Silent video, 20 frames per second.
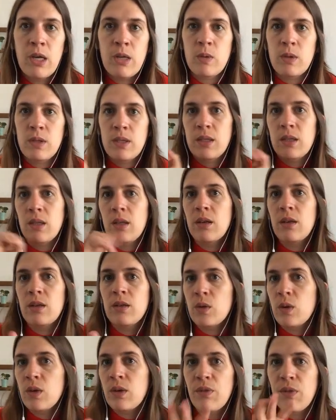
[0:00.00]
So it's
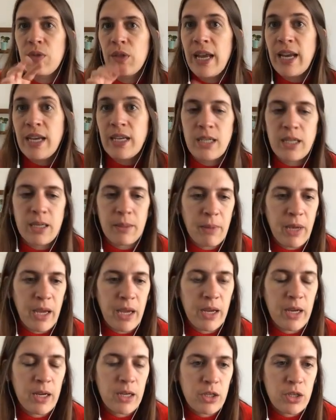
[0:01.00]
the sort of landing
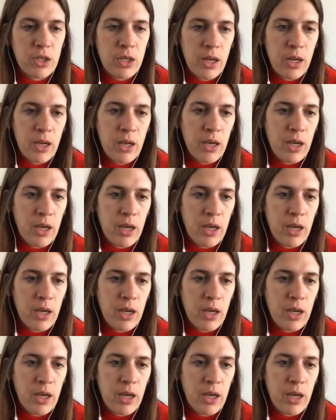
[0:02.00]
page.